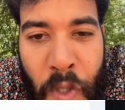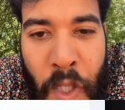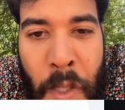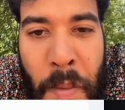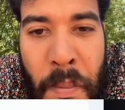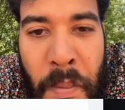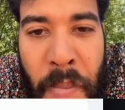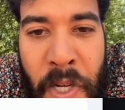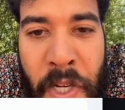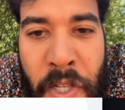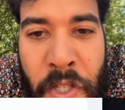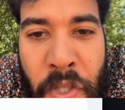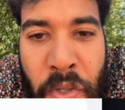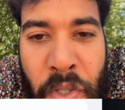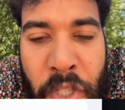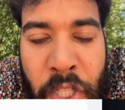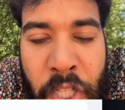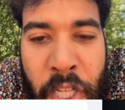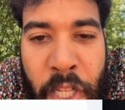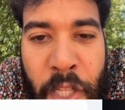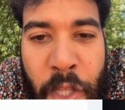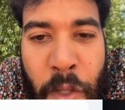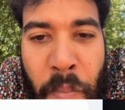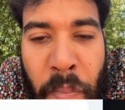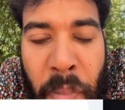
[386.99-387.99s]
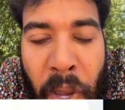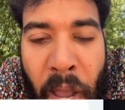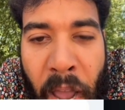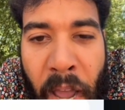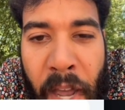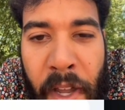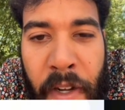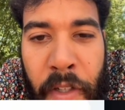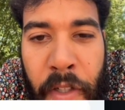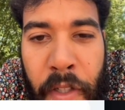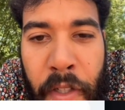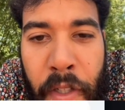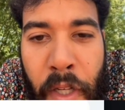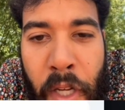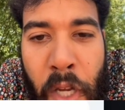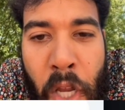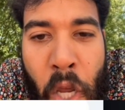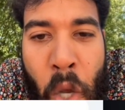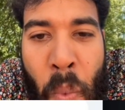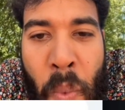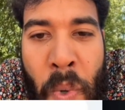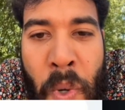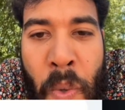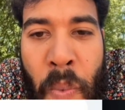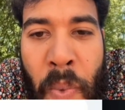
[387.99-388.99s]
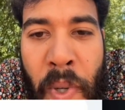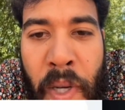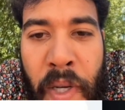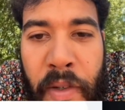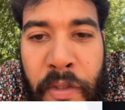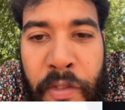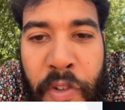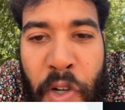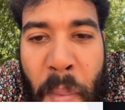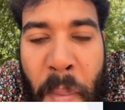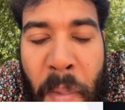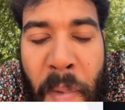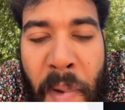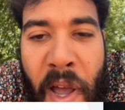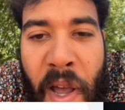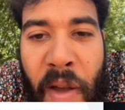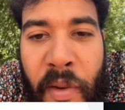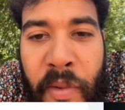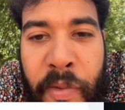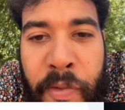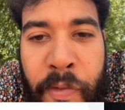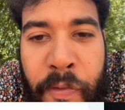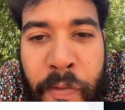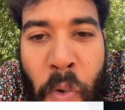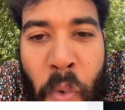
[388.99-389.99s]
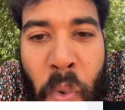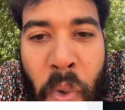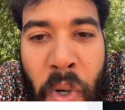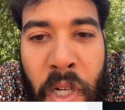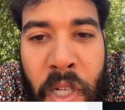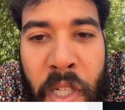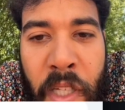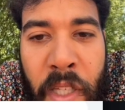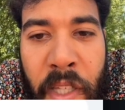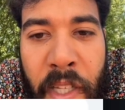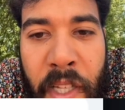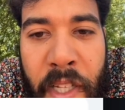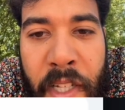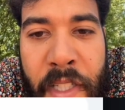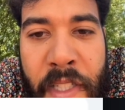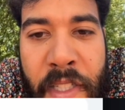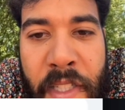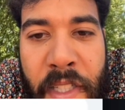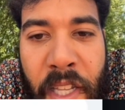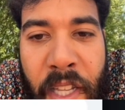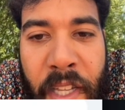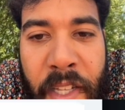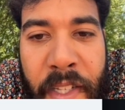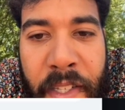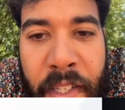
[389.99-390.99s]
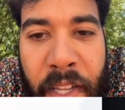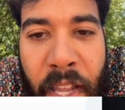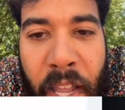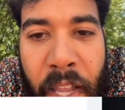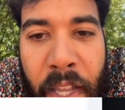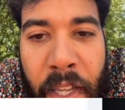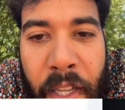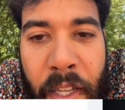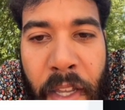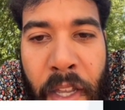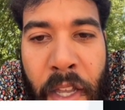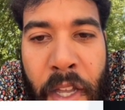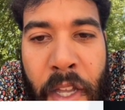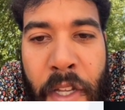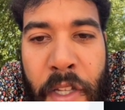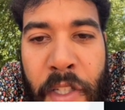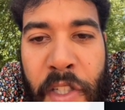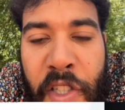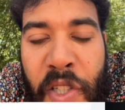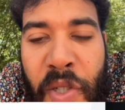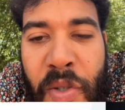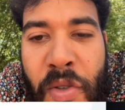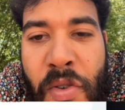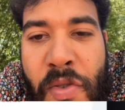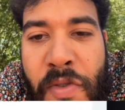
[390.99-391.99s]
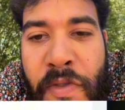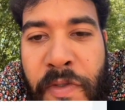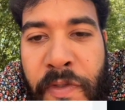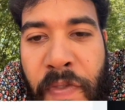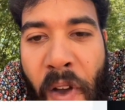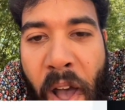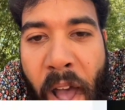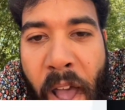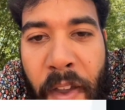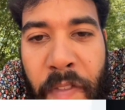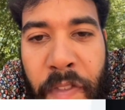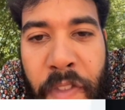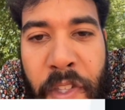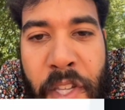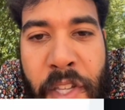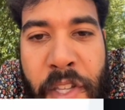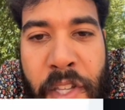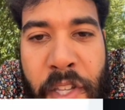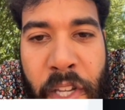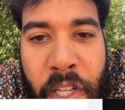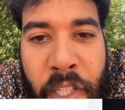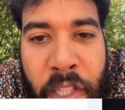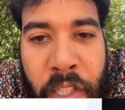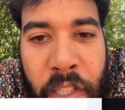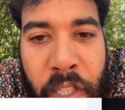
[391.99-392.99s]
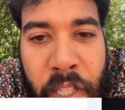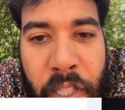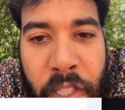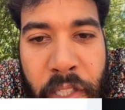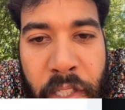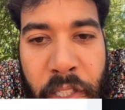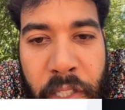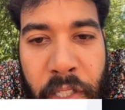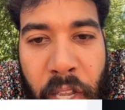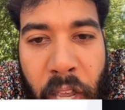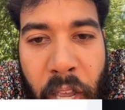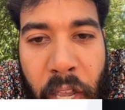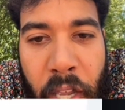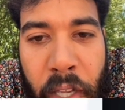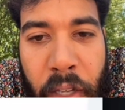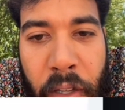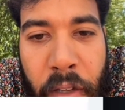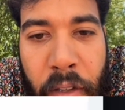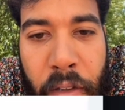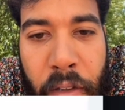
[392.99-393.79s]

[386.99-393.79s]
But as you see in the pattern, we went from about 4 clicks a day to 5 to 6 clicks a day.